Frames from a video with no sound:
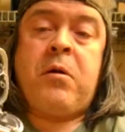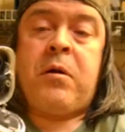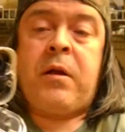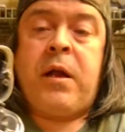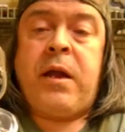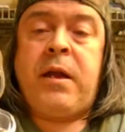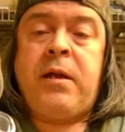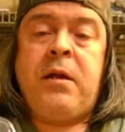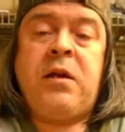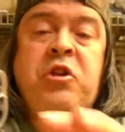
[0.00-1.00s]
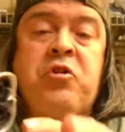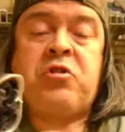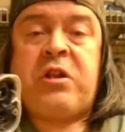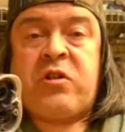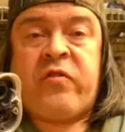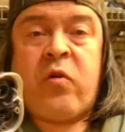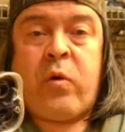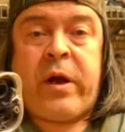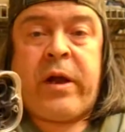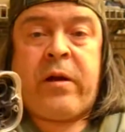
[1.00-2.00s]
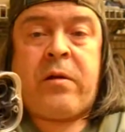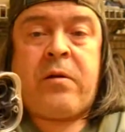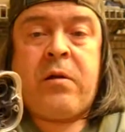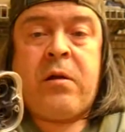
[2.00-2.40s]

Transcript: Okay? Usually it's full of hair.